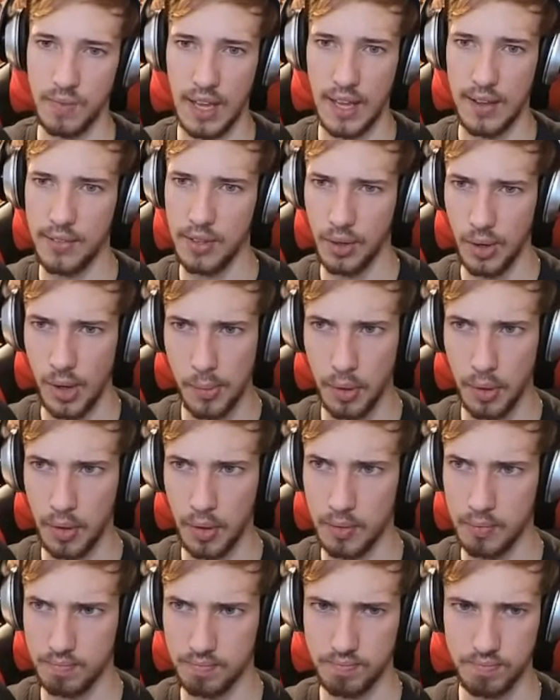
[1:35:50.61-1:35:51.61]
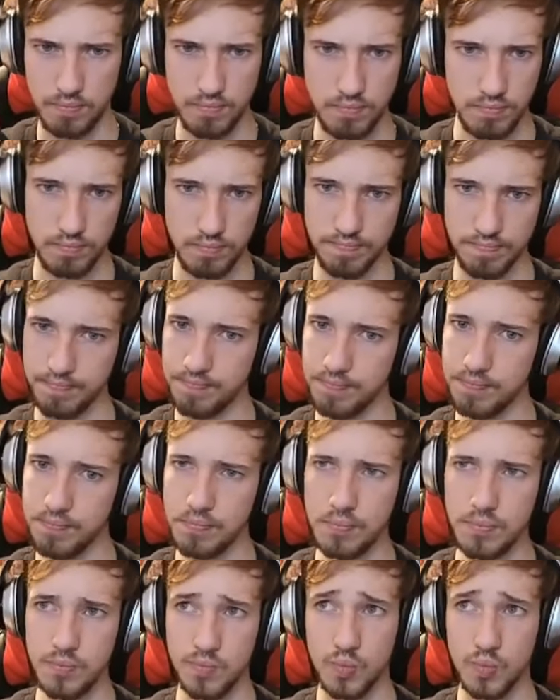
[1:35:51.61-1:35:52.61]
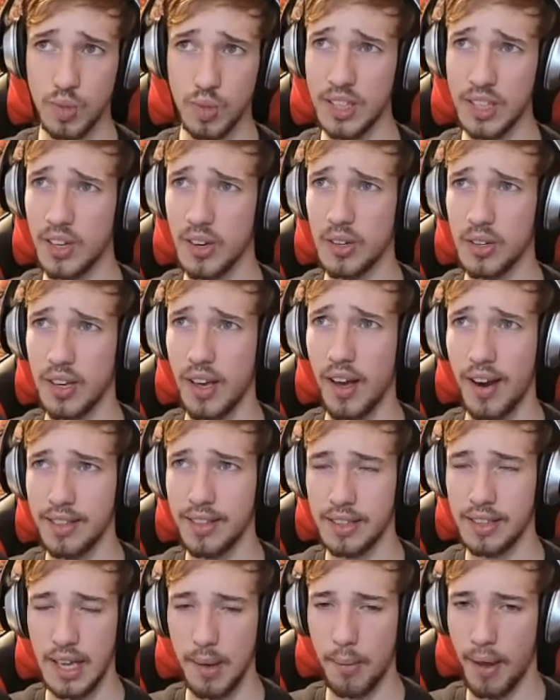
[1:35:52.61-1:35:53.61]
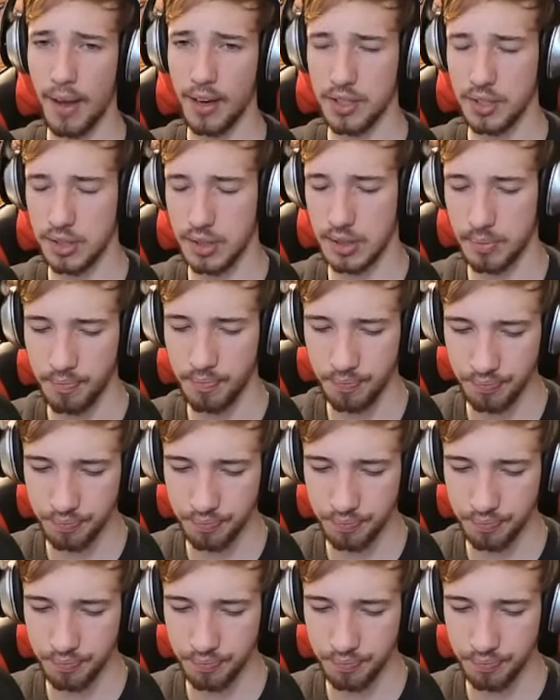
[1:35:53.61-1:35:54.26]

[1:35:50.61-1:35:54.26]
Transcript: heavy armor really early on in the game, actually.